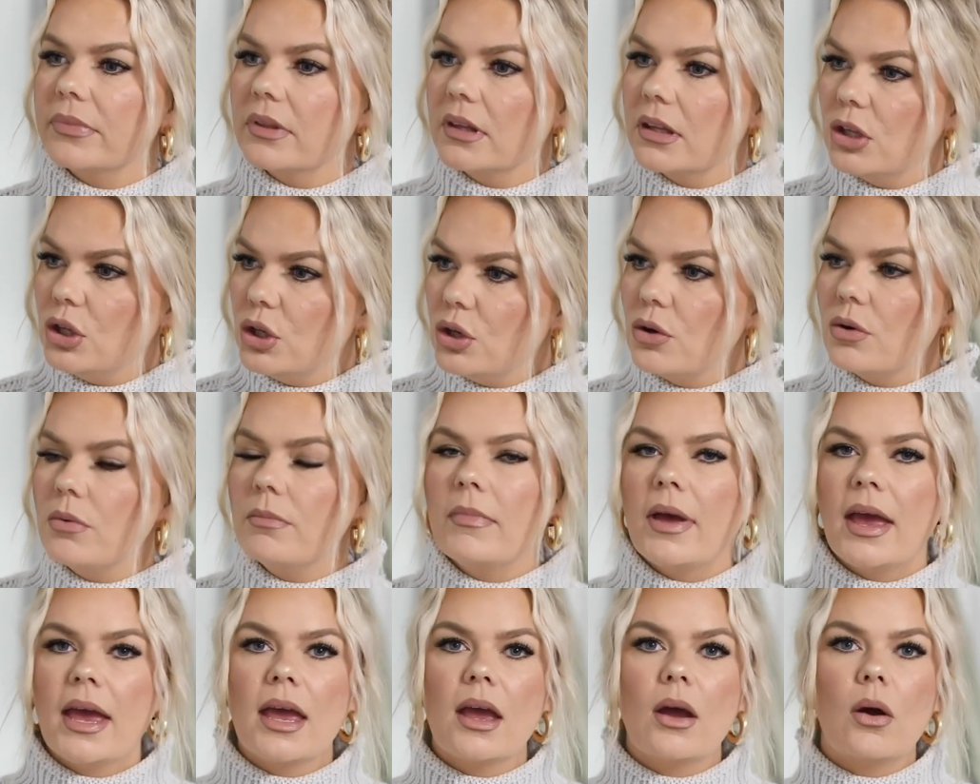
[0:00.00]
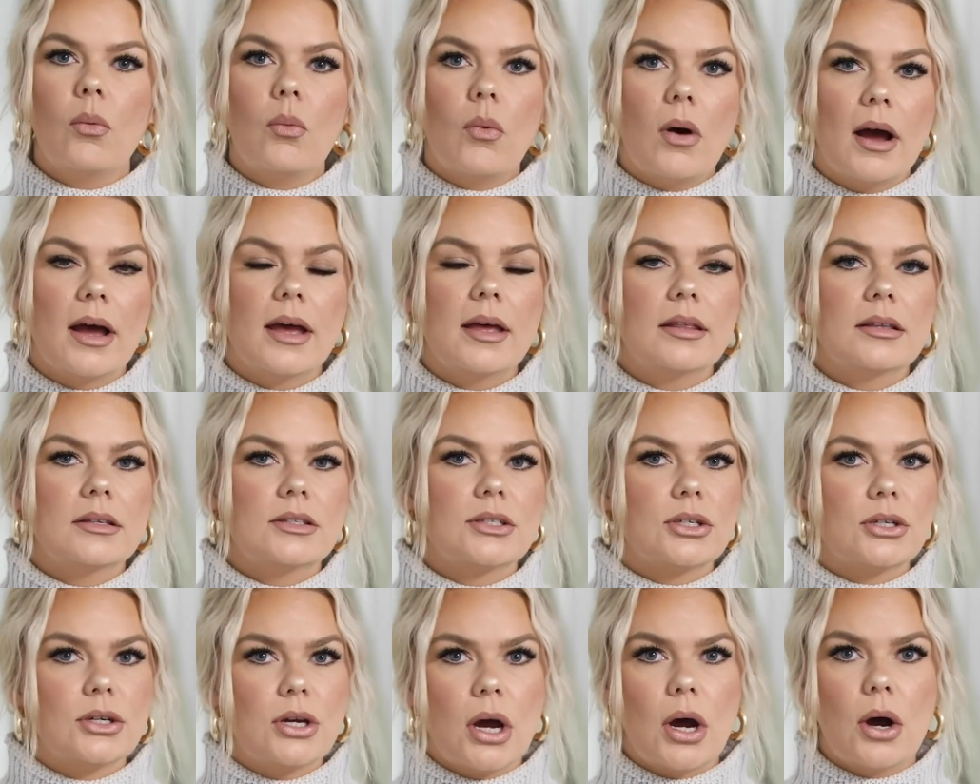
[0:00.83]
You may want
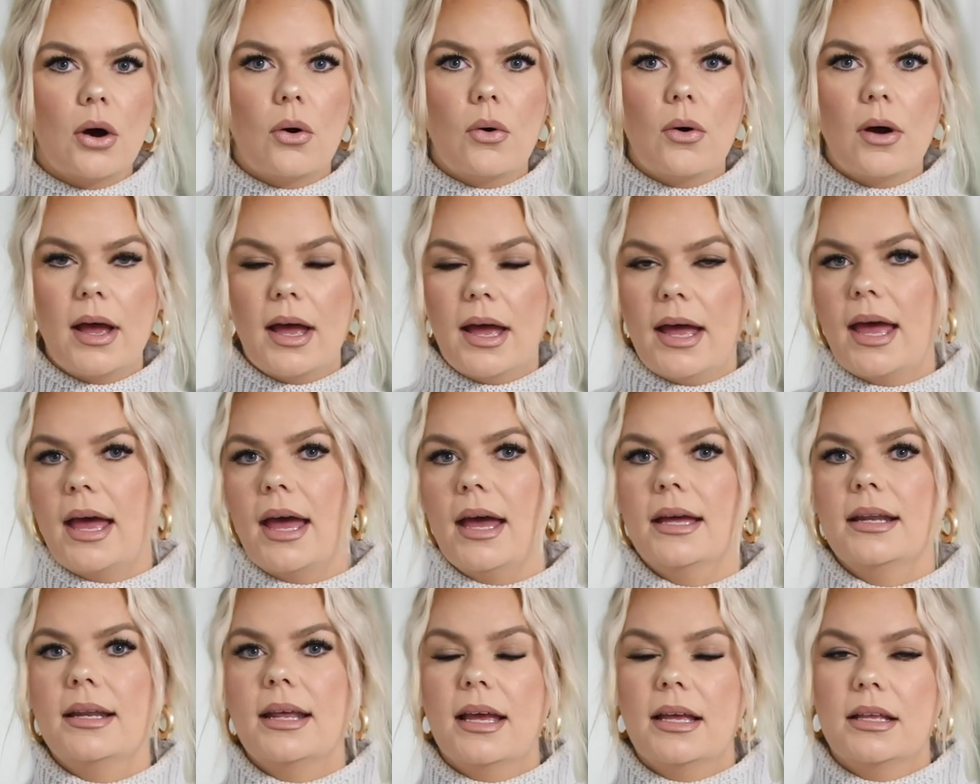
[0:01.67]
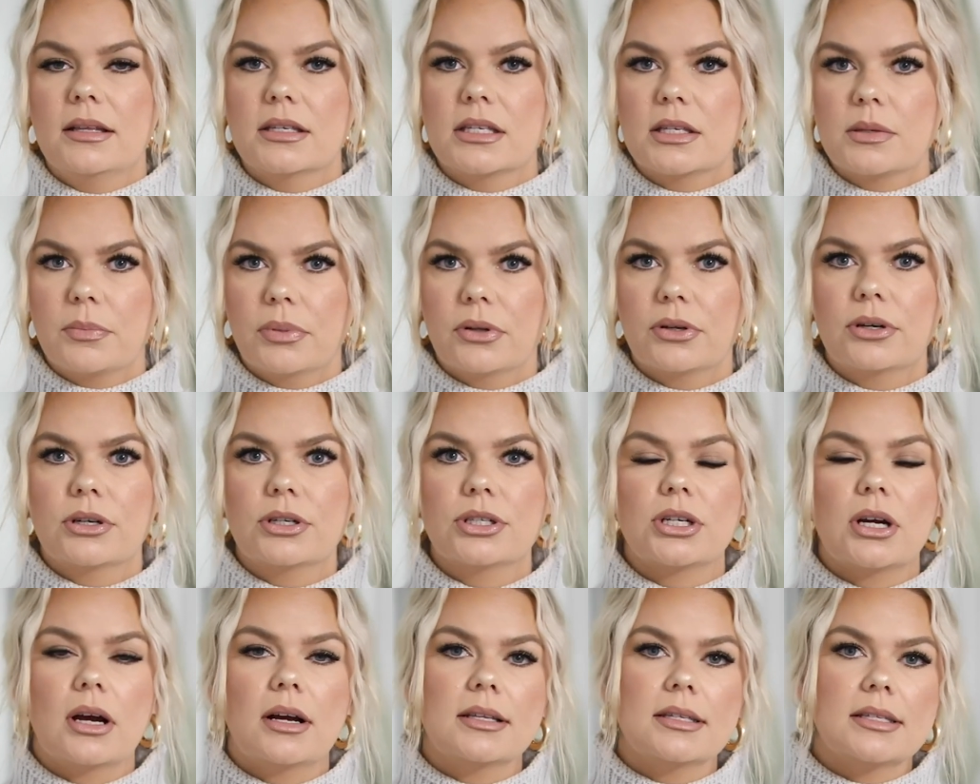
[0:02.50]
to go ahead and
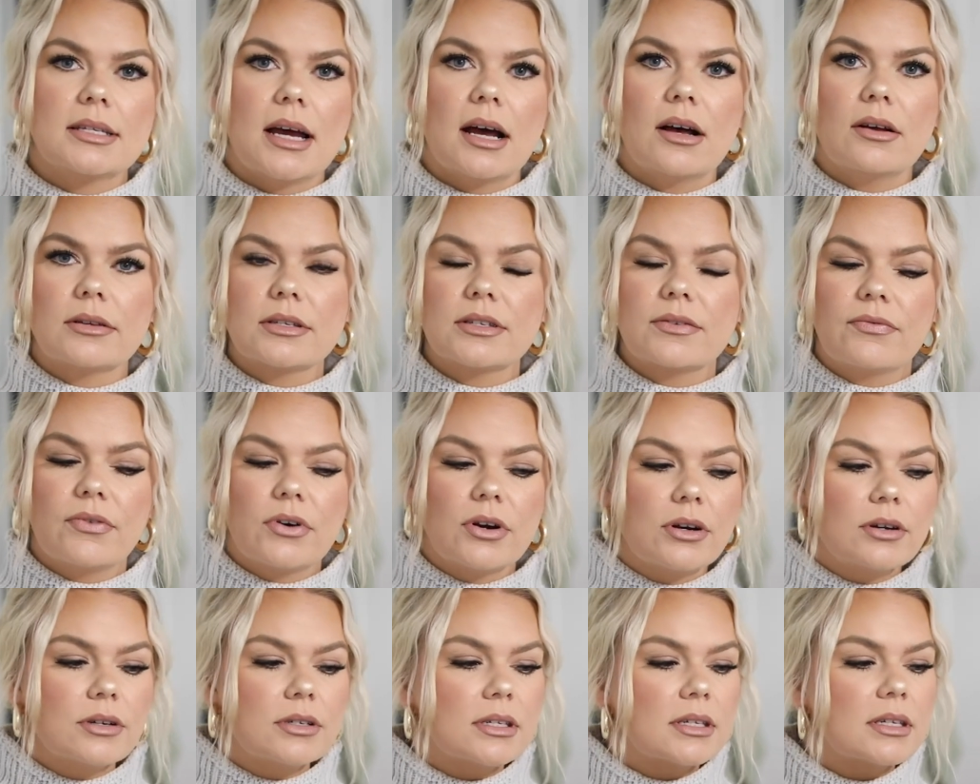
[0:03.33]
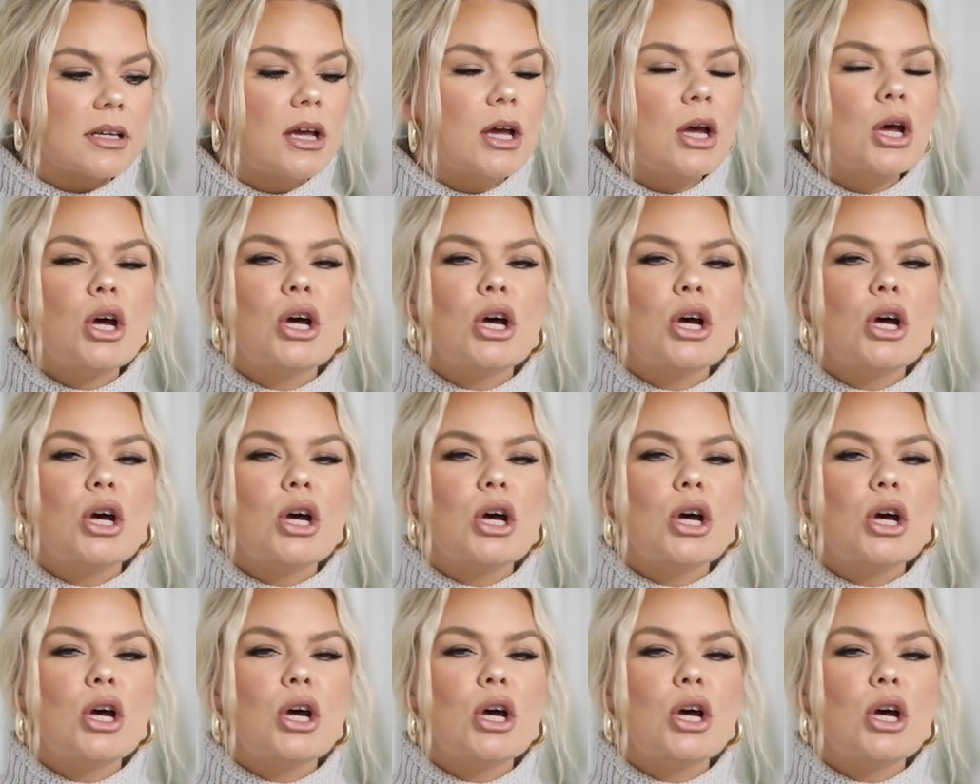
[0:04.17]
splurge on towels first.